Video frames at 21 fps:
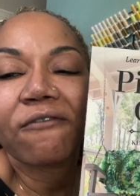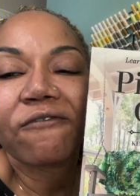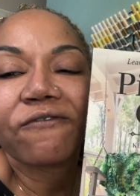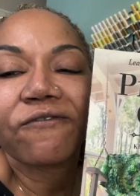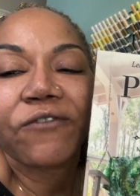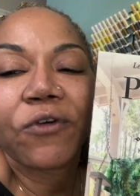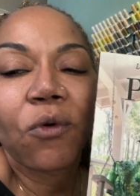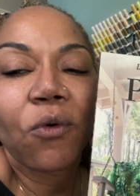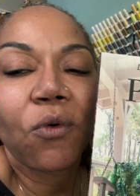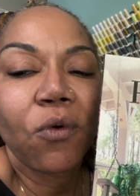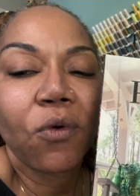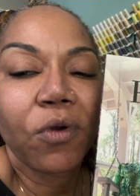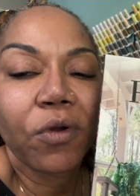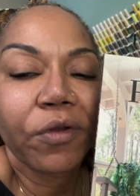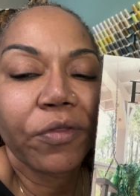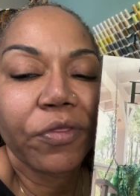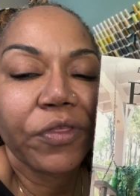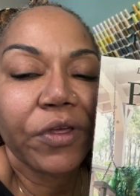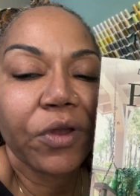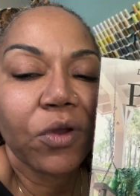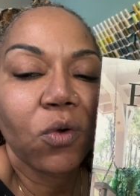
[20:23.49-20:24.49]
for
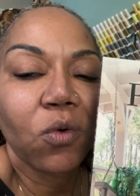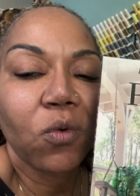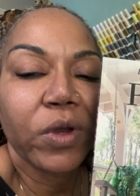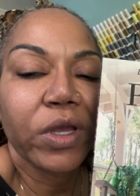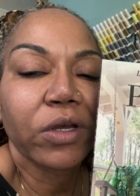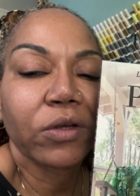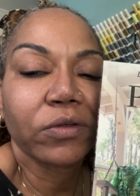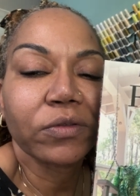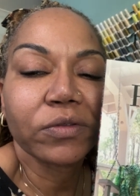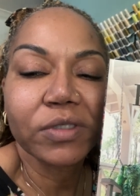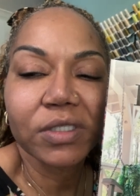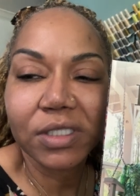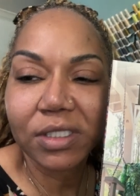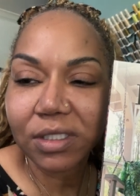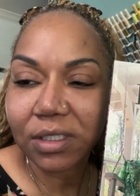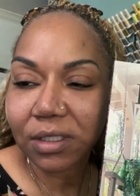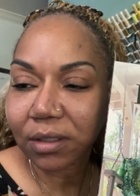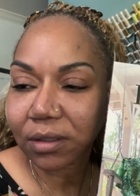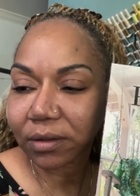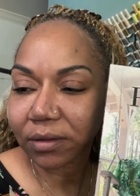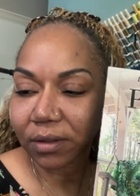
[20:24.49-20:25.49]
the quilts.